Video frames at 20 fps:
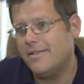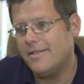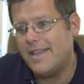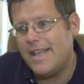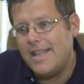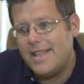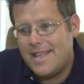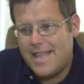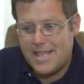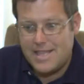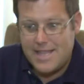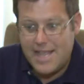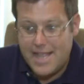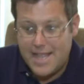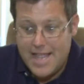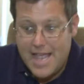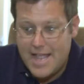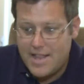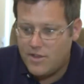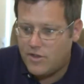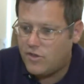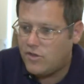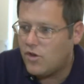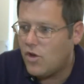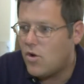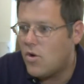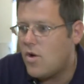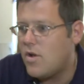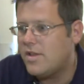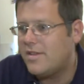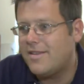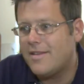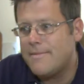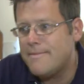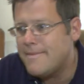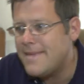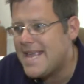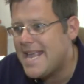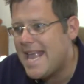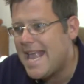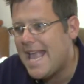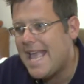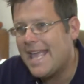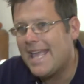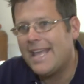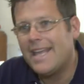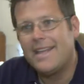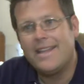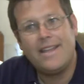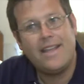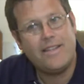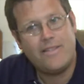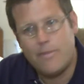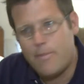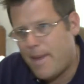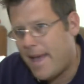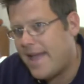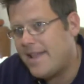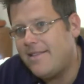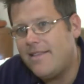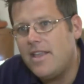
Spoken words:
And so, to me, it's a bad